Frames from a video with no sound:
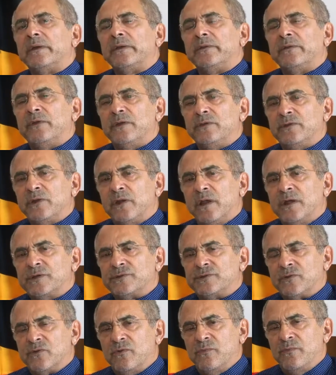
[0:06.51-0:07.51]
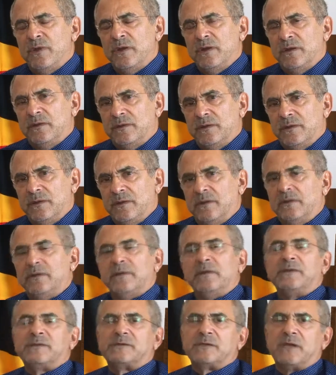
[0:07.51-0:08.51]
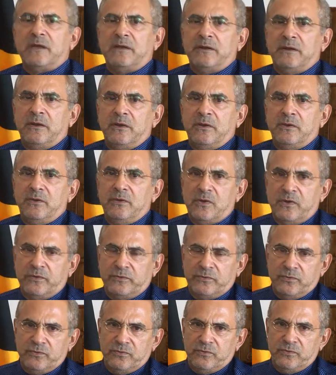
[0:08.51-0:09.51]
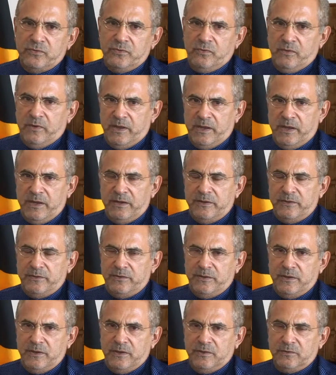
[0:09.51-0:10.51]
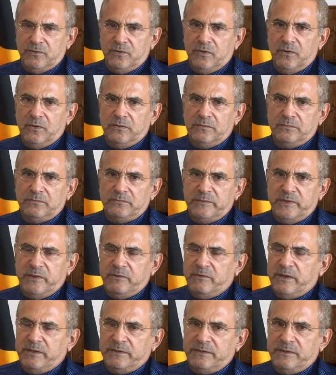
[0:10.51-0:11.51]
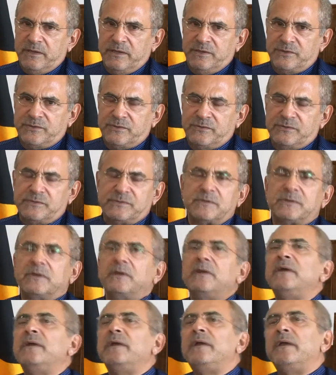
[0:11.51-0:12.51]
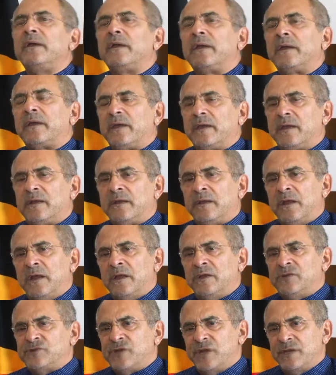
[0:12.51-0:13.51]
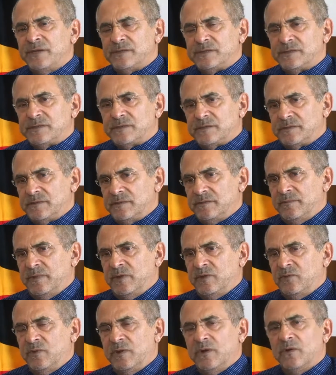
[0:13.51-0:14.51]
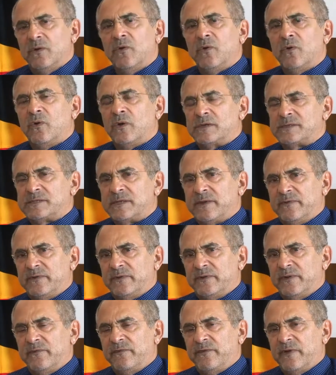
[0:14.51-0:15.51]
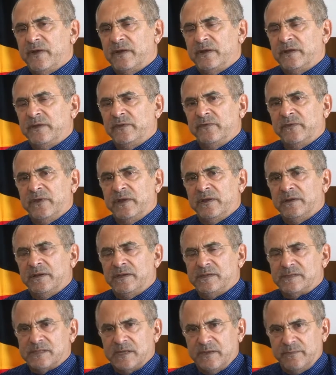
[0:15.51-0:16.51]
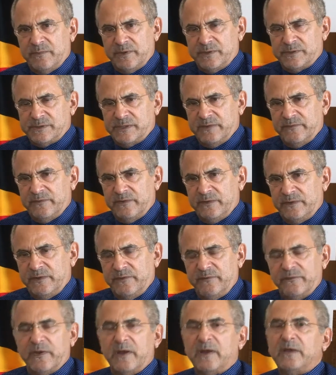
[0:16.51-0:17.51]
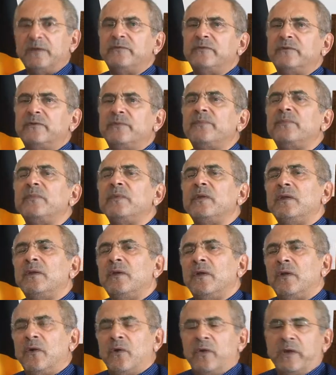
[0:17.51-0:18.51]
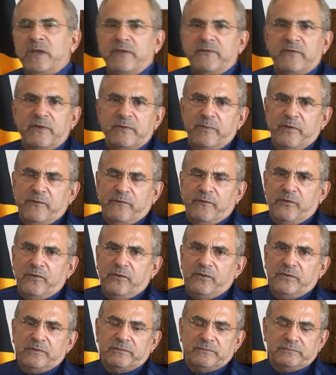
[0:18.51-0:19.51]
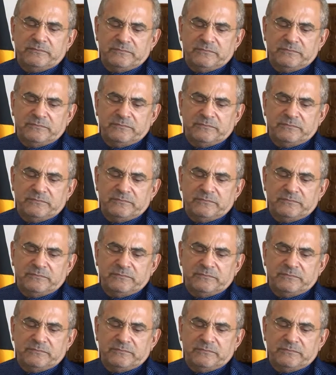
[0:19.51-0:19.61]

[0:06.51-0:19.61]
The international community decided not to do anything at all. The United Nations had a chance between August 75 and December 75, or even before,